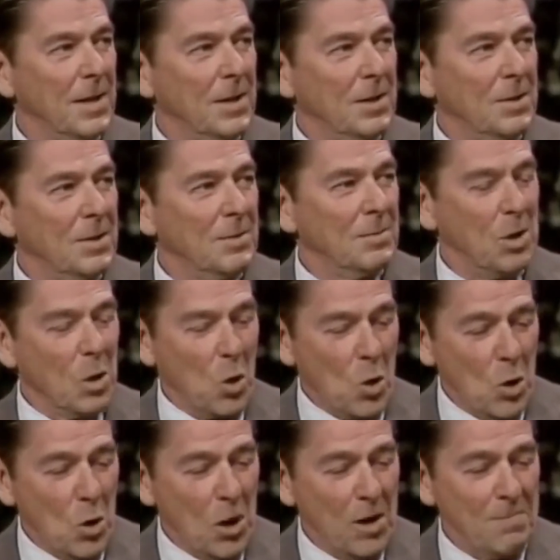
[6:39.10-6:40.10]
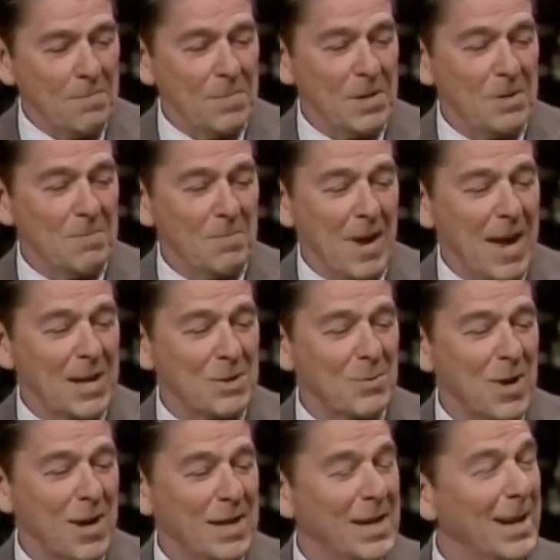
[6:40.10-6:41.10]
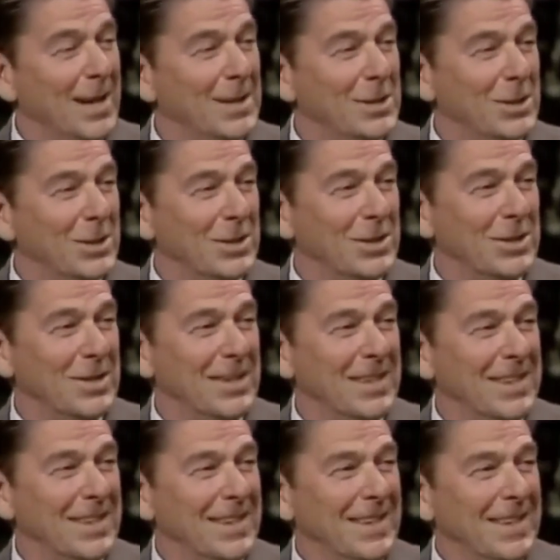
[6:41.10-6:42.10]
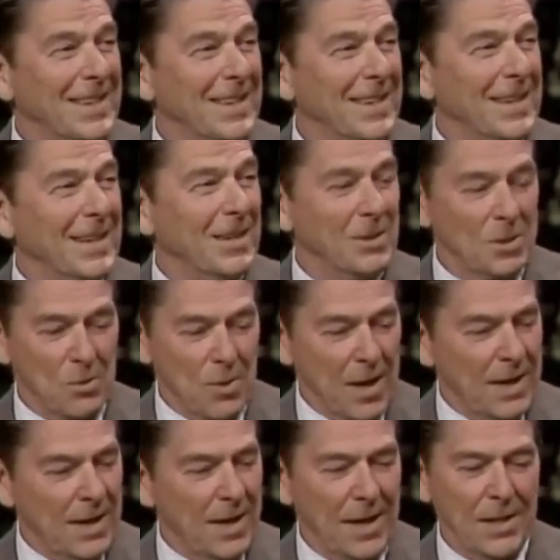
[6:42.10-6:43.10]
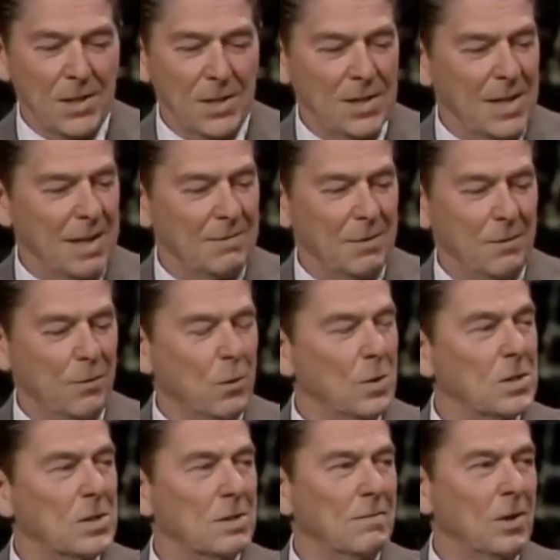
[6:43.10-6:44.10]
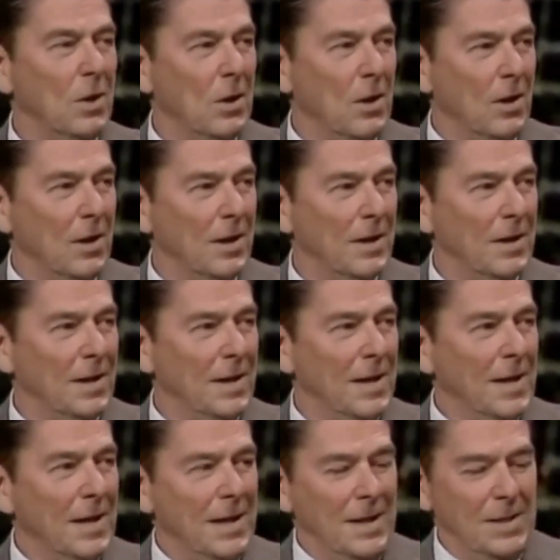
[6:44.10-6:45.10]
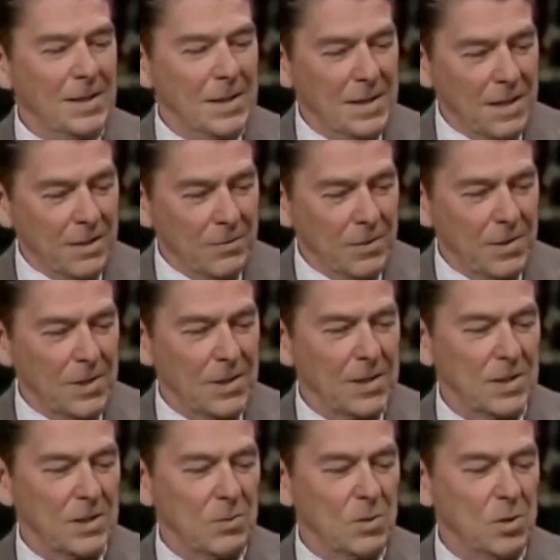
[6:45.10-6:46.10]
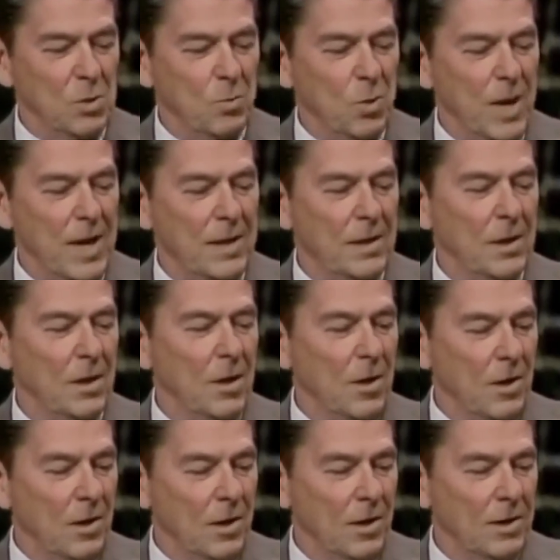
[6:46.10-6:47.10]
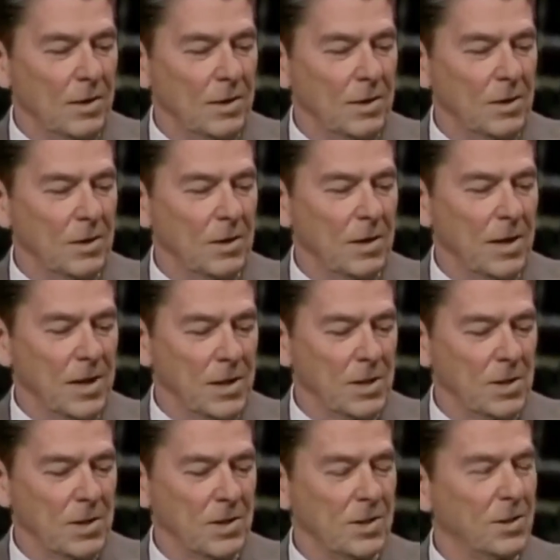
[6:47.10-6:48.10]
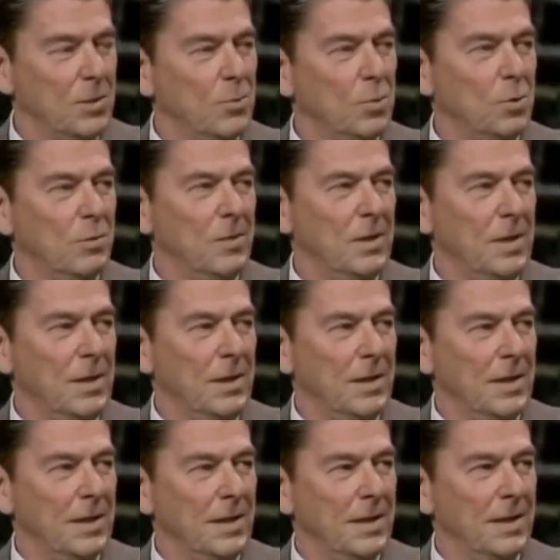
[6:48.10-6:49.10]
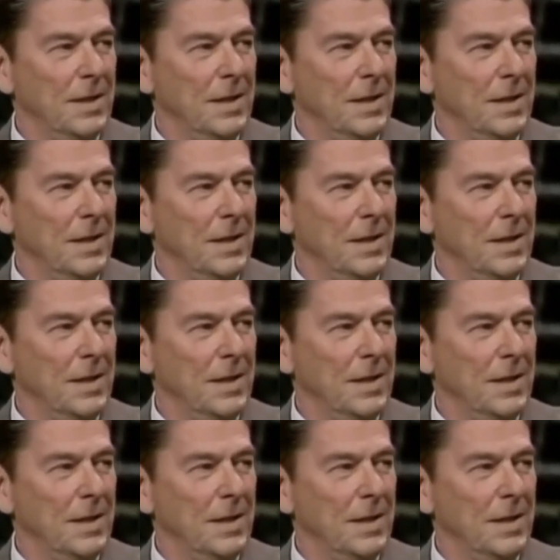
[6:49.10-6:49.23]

Yeah. But all of them can pass regulations. And those regulations have the force of law. And the difference is, when you break the law, you're innocent until proven guilty.